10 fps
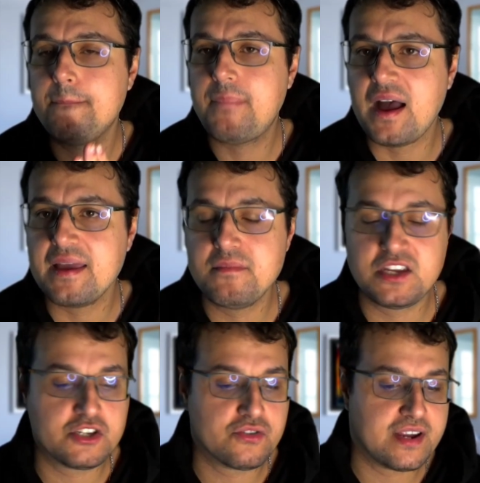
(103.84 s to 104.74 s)
by
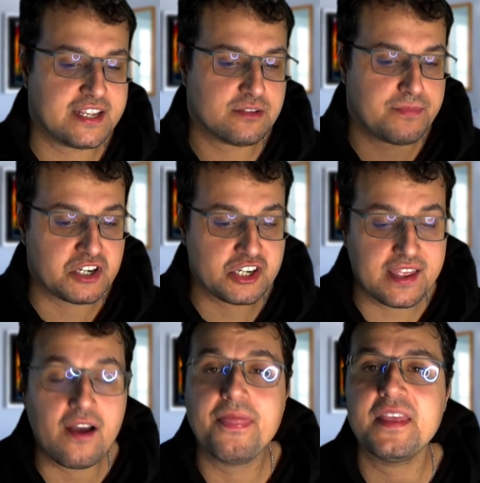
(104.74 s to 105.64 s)
mystery,
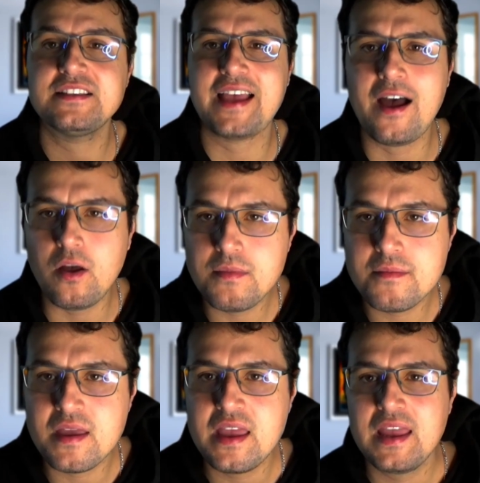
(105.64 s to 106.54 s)
especially on this
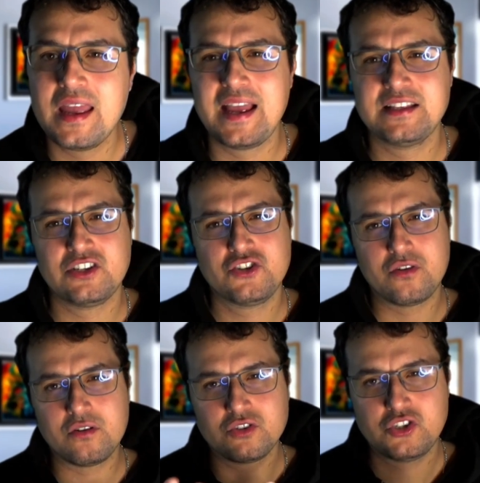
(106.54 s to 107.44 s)
album. It's a
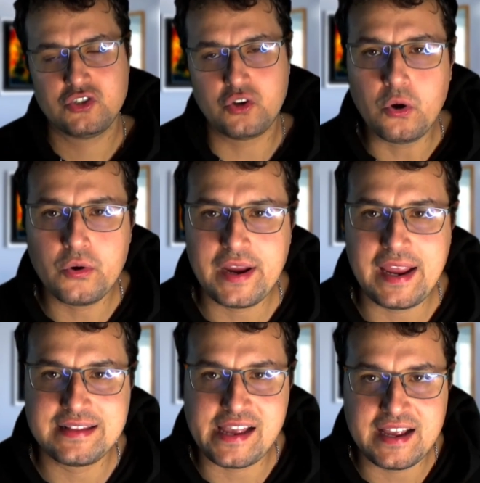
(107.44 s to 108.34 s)
strong story
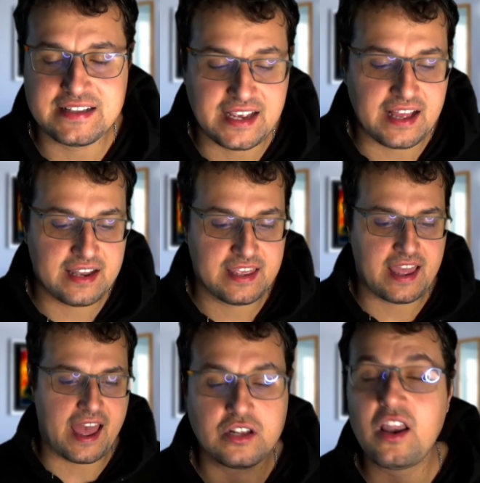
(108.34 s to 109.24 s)
they are telling.
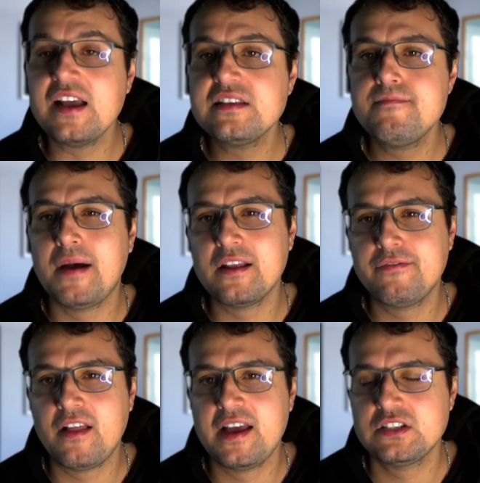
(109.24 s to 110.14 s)
So Lies and
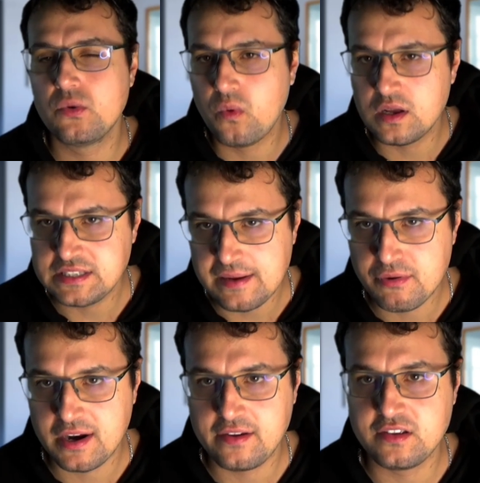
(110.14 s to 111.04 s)
Butterflies was their
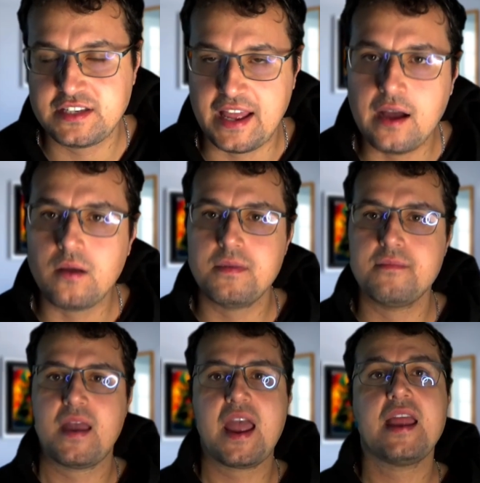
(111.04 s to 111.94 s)
previous
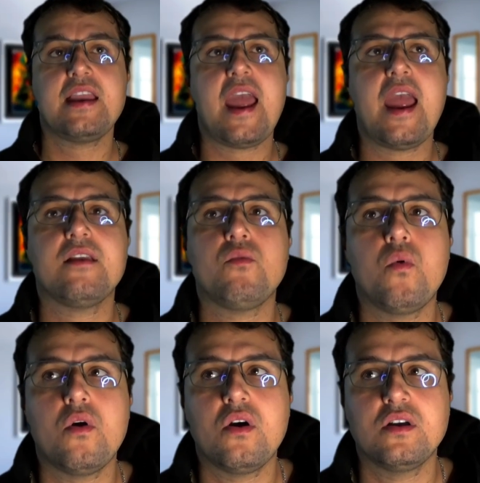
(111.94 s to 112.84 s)
album and it
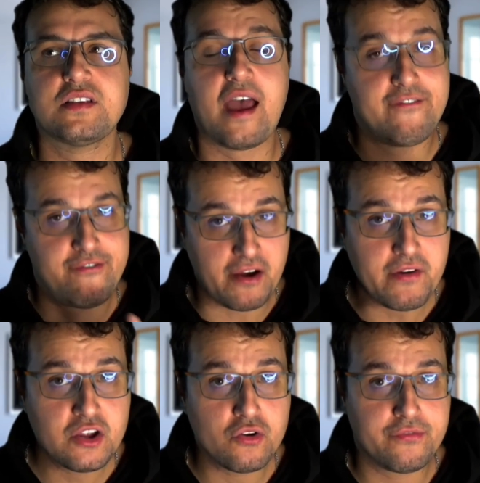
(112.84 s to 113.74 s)
was
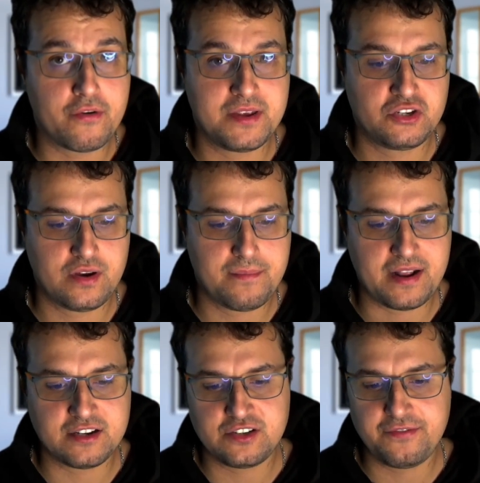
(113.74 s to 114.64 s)
very good for mystery, but
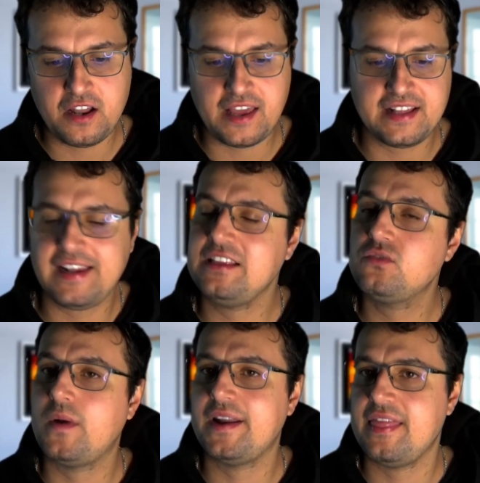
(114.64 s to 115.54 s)
I just feel like it is
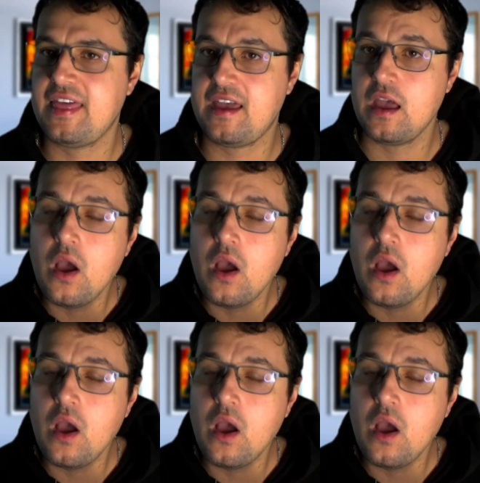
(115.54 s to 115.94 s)
one of their